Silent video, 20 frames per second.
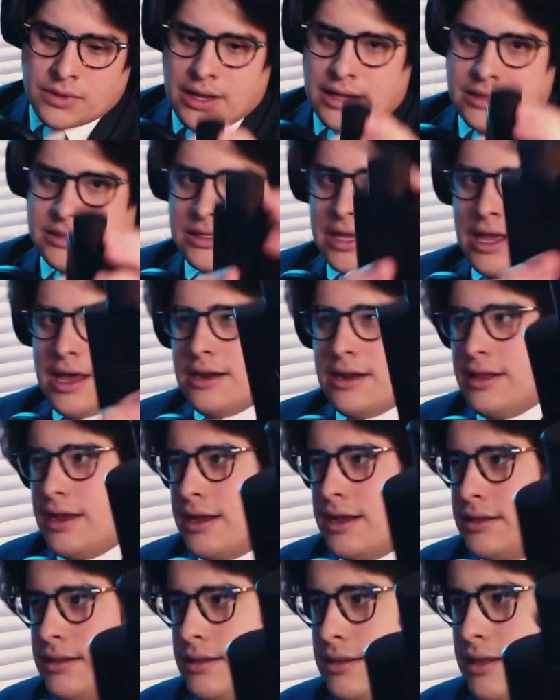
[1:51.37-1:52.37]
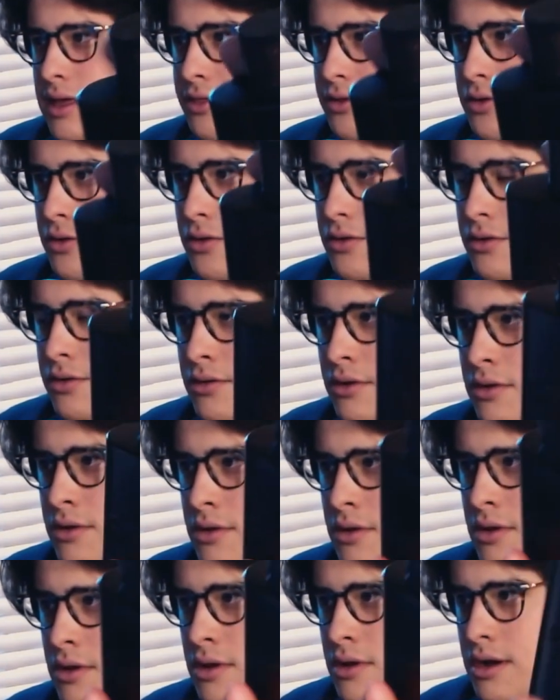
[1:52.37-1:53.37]
It's kind of like a leather
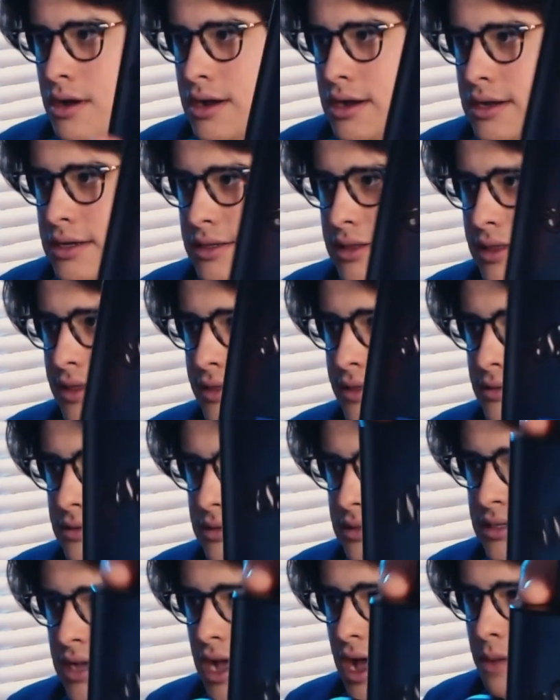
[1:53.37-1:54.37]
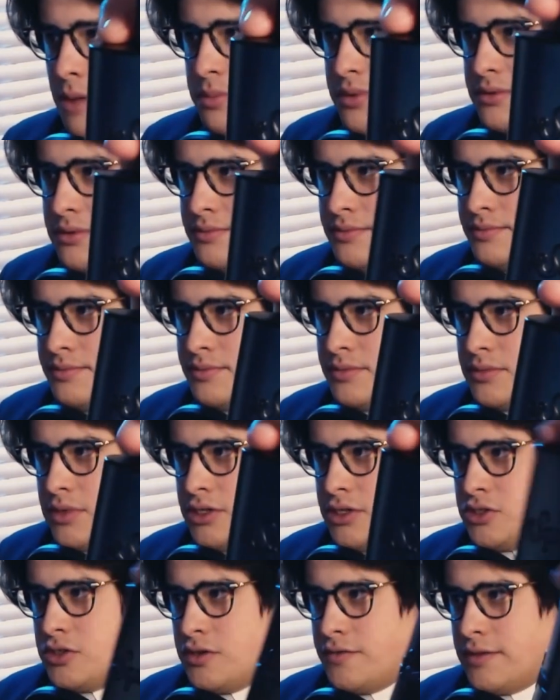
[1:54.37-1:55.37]
top.
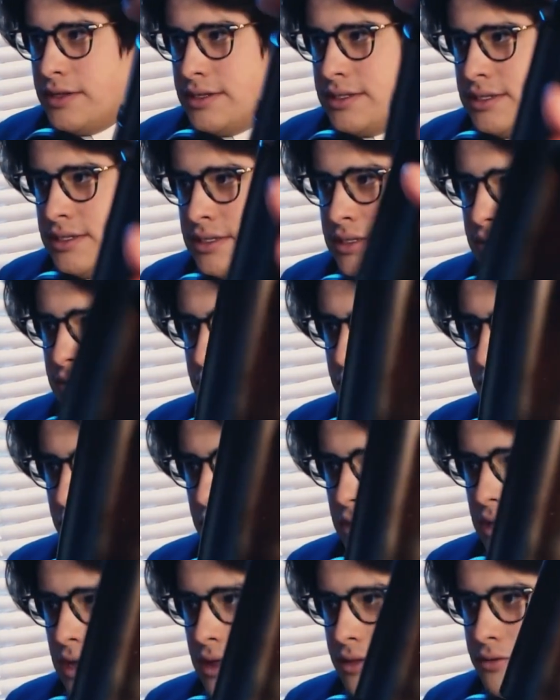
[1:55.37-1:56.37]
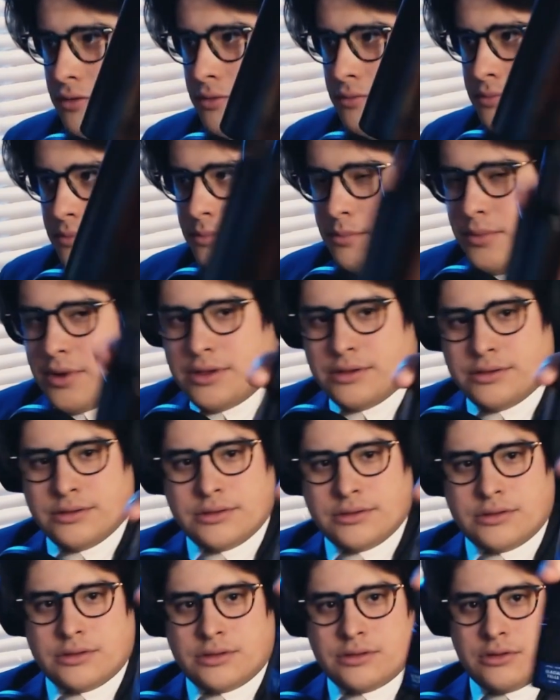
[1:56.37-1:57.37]
Not sure if that's real leather, but
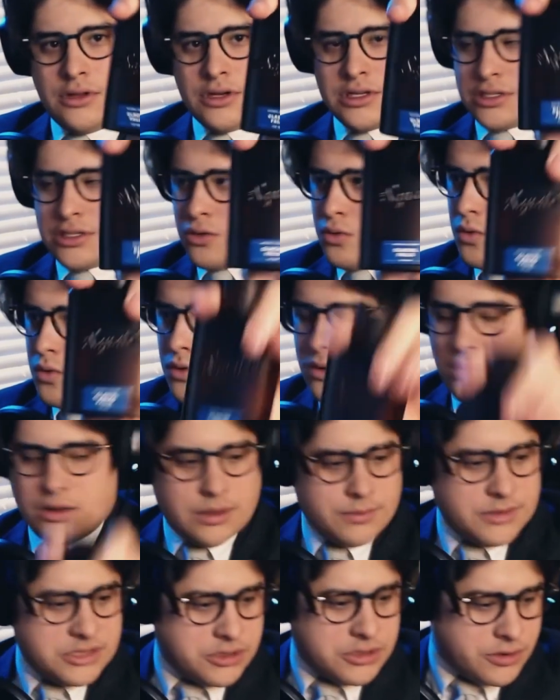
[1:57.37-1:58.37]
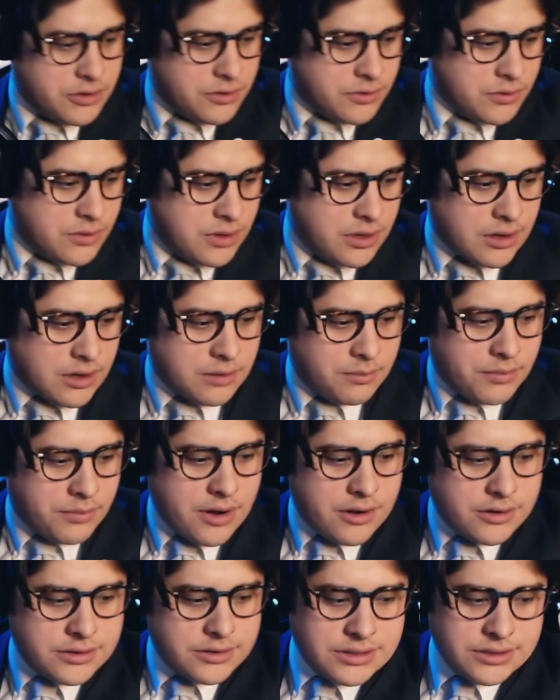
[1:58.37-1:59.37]
looks cool. Let me show you in
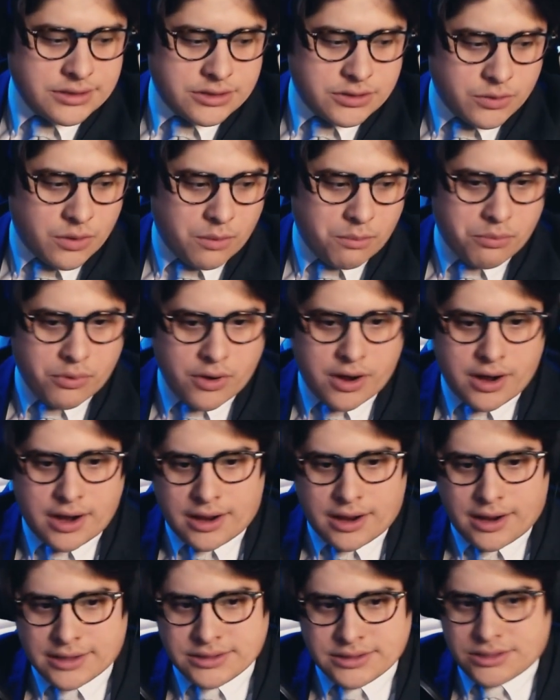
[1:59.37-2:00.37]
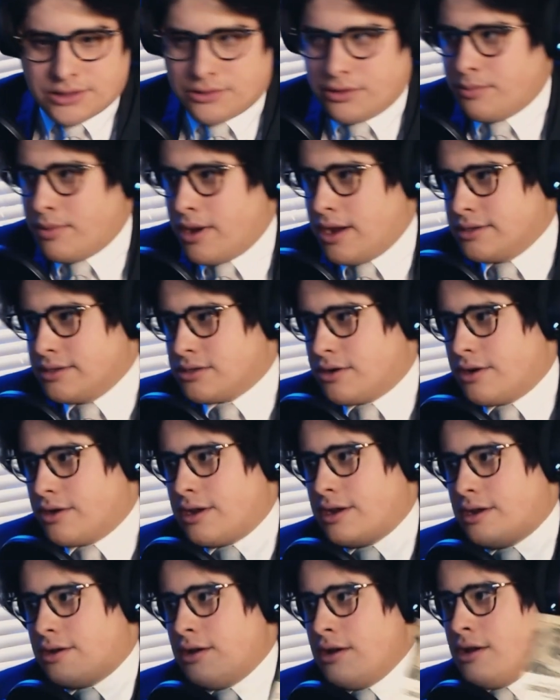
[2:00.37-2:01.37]
comparison to a brick. I got Snowy Pine Tar
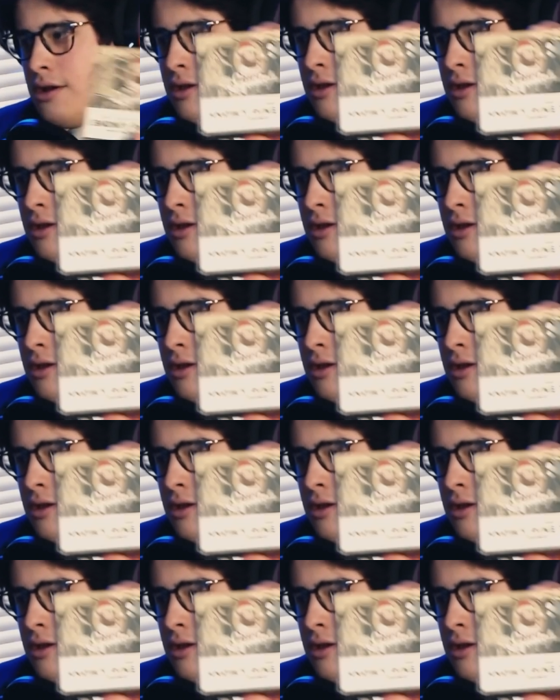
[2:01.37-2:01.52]
here.